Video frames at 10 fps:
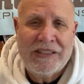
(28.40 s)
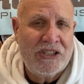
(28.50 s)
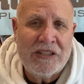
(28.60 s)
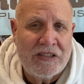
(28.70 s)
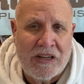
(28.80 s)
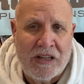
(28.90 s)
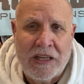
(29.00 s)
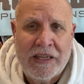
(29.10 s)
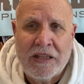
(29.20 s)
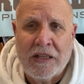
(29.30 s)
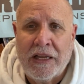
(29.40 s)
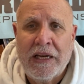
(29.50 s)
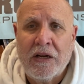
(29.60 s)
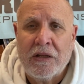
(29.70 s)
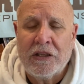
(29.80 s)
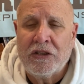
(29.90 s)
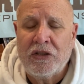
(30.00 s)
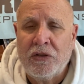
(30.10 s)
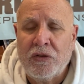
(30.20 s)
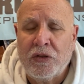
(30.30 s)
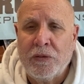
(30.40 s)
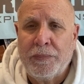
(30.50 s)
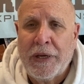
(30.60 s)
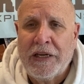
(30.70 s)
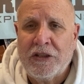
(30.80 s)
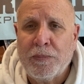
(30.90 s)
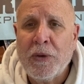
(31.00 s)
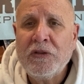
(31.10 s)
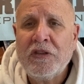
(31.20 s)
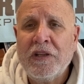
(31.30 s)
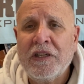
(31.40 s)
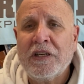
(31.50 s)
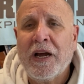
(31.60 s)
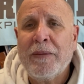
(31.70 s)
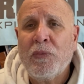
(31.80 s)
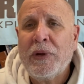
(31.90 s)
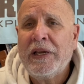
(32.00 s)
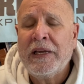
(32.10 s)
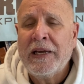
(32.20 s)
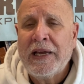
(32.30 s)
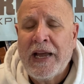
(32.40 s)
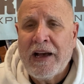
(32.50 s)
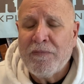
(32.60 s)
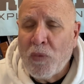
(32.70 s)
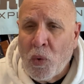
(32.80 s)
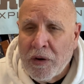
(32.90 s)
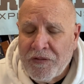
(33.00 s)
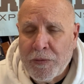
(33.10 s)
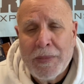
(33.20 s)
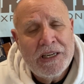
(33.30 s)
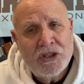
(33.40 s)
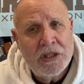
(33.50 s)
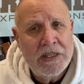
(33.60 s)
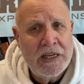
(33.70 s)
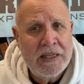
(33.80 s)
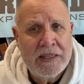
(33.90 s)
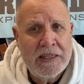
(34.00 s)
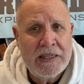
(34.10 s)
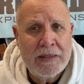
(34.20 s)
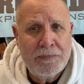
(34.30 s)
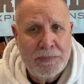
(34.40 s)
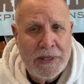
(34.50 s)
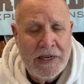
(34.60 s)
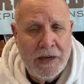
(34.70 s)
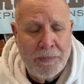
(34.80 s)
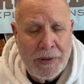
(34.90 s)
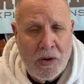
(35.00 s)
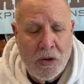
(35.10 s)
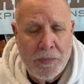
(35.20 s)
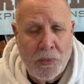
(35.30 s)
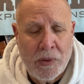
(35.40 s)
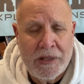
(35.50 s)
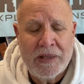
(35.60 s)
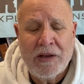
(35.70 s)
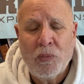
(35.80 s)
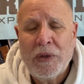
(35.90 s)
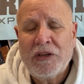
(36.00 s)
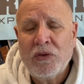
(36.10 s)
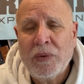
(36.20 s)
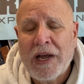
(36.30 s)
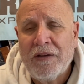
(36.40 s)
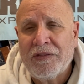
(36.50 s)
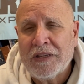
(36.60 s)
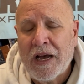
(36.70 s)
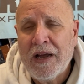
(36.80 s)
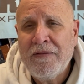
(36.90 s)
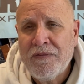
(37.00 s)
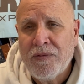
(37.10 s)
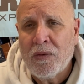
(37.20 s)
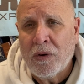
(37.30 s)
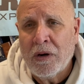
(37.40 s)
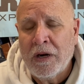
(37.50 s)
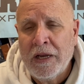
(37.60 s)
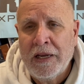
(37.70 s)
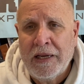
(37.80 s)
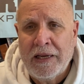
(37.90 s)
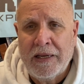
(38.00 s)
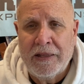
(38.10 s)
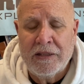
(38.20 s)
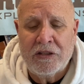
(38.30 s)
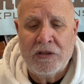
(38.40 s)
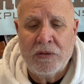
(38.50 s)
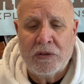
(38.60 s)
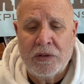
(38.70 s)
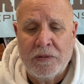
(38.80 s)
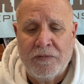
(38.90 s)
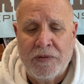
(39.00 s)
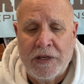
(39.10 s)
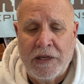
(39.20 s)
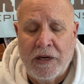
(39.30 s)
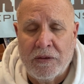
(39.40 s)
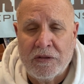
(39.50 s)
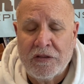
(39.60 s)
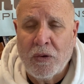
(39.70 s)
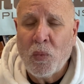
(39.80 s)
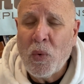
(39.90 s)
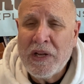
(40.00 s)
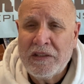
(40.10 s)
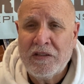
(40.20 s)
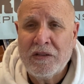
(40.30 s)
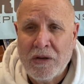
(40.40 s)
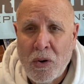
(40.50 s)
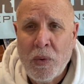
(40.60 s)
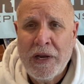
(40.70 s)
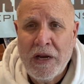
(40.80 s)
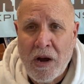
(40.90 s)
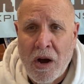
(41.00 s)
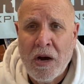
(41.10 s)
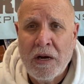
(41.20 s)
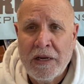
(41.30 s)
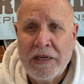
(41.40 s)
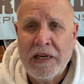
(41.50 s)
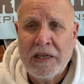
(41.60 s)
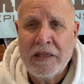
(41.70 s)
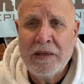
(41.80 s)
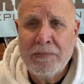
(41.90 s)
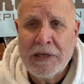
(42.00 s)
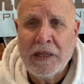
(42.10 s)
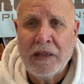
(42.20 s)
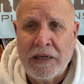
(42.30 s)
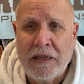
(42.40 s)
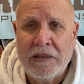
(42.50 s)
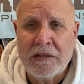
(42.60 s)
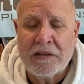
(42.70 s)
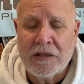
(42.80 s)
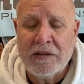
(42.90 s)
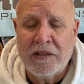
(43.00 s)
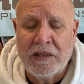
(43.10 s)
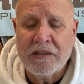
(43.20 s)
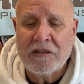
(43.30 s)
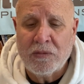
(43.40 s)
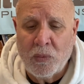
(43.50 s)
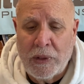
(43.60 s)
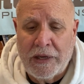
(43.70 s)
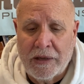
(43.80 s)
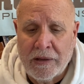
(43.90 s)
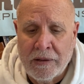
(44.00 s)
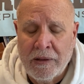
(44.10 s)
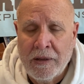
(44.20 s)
just click the link on this YouTube page. Most of the time we have more information in the PDF PowerPoint that we do have time for in this YouTube video. So what's going on in the Middle East this week?